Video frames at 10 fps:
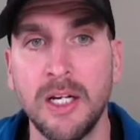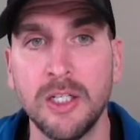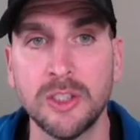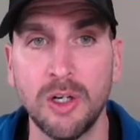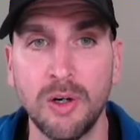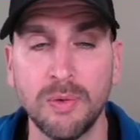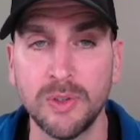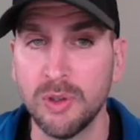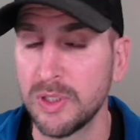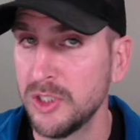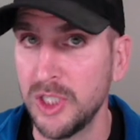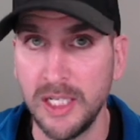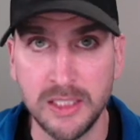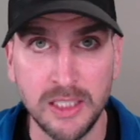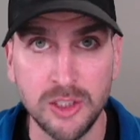So you can
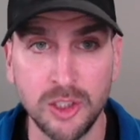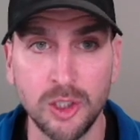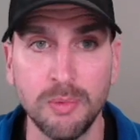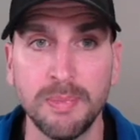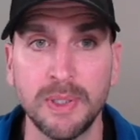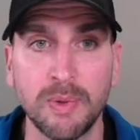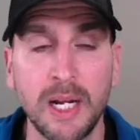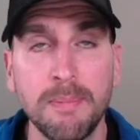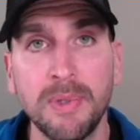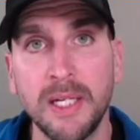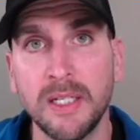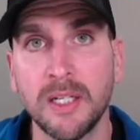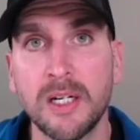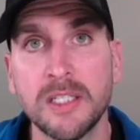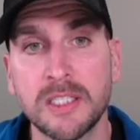change these two, but what I'm planning
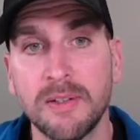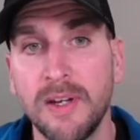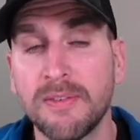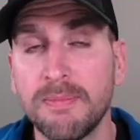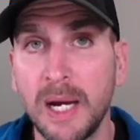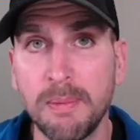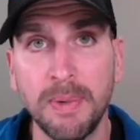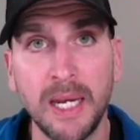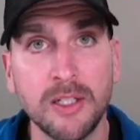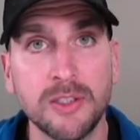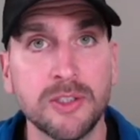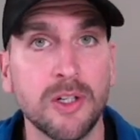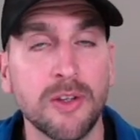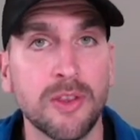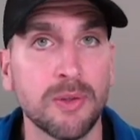on is that if my panels
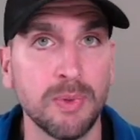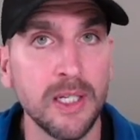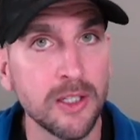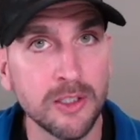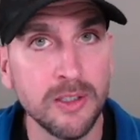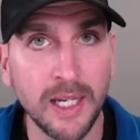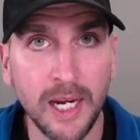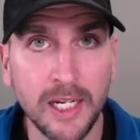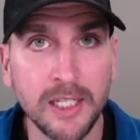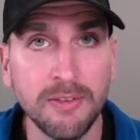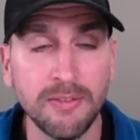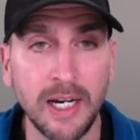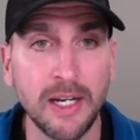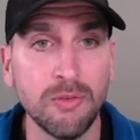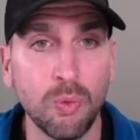are
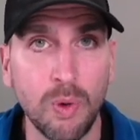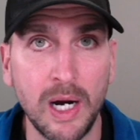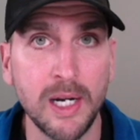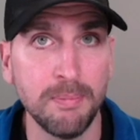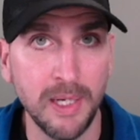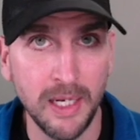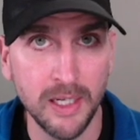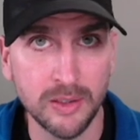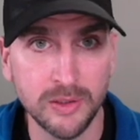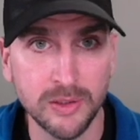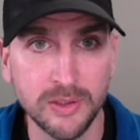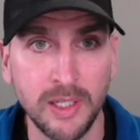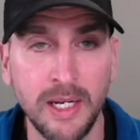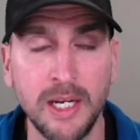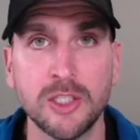385 watt panels,
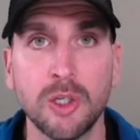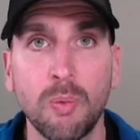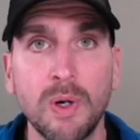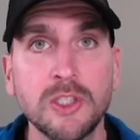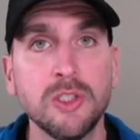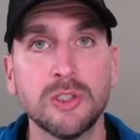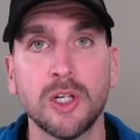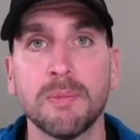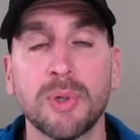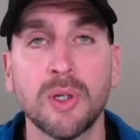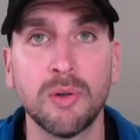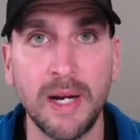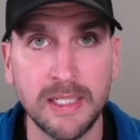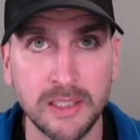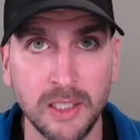so once you start
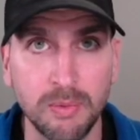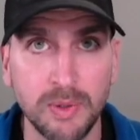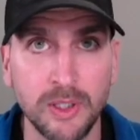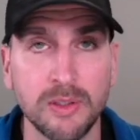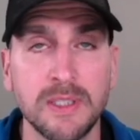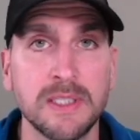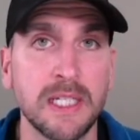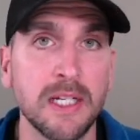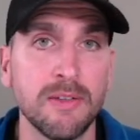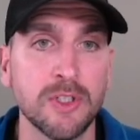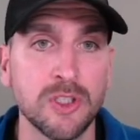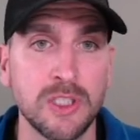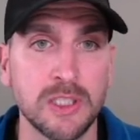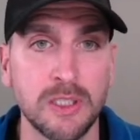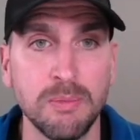progressing with your design of your
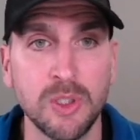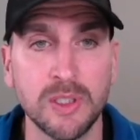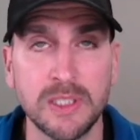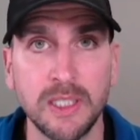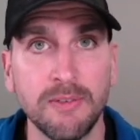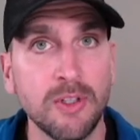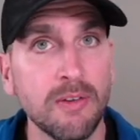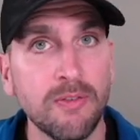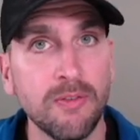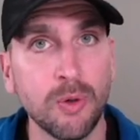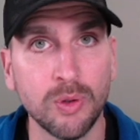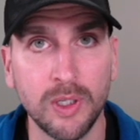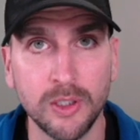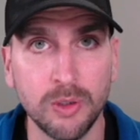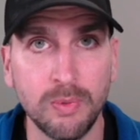system, you can see if you have
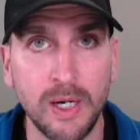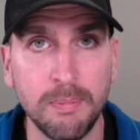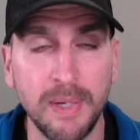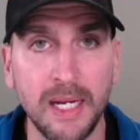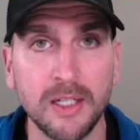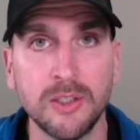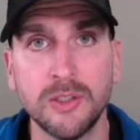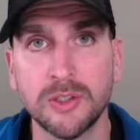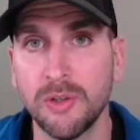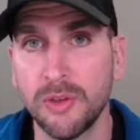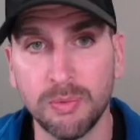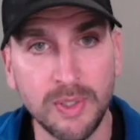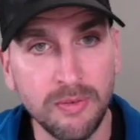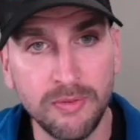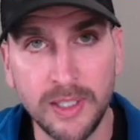400 watt panels or
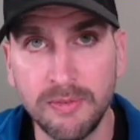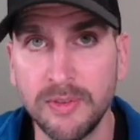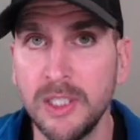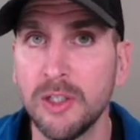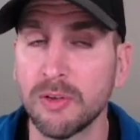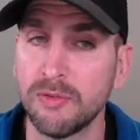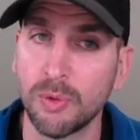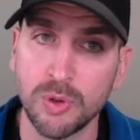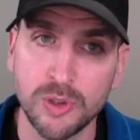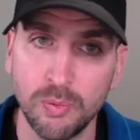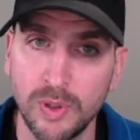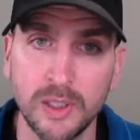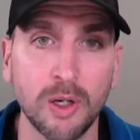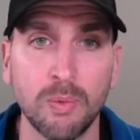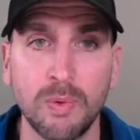350 or
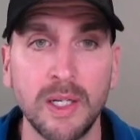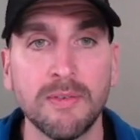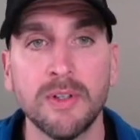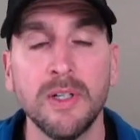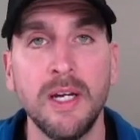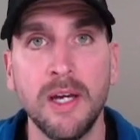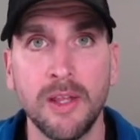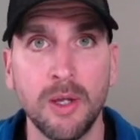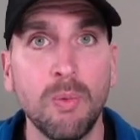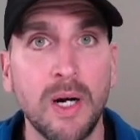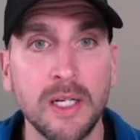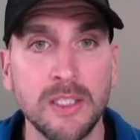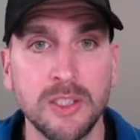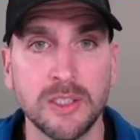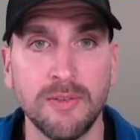420 or whatever the
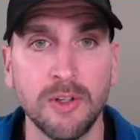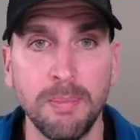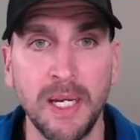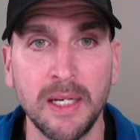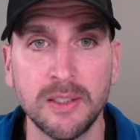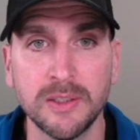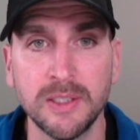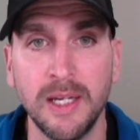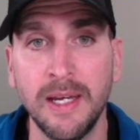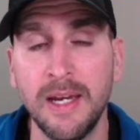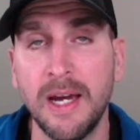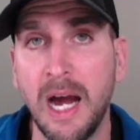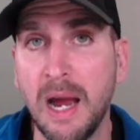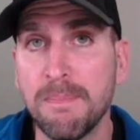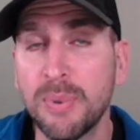wattage is of your panels.
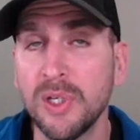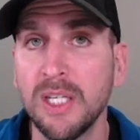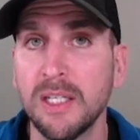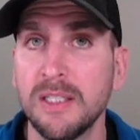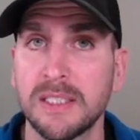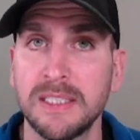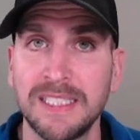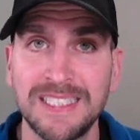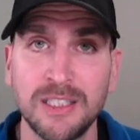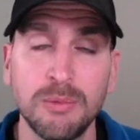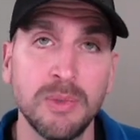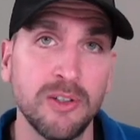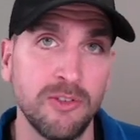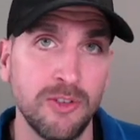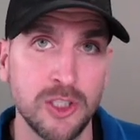I'm putting in a system
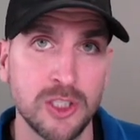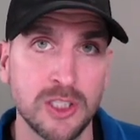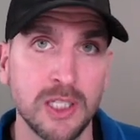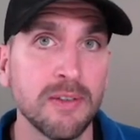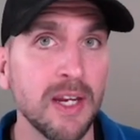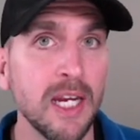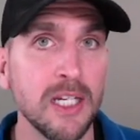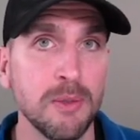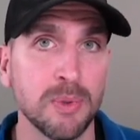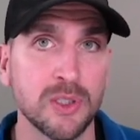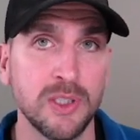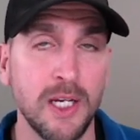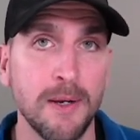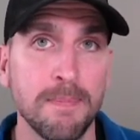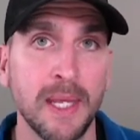efficiency of 80%.